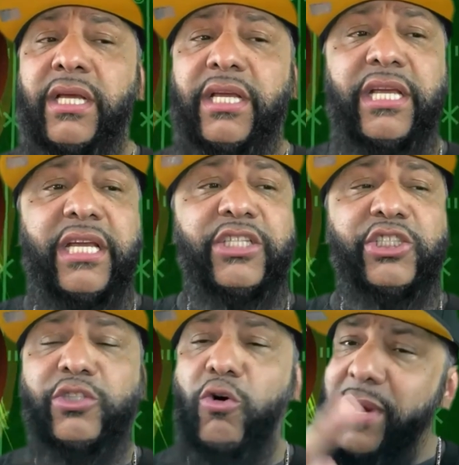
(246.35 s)
It's
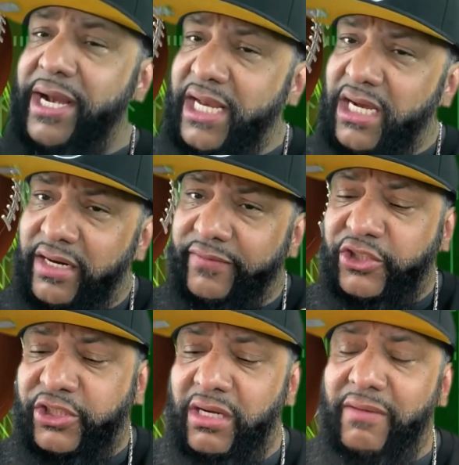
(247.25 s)
so many other
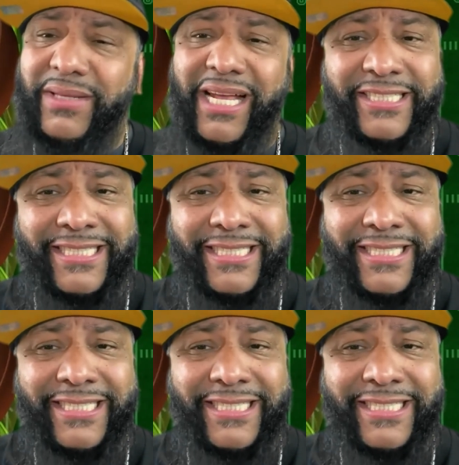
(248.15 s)
stuff that's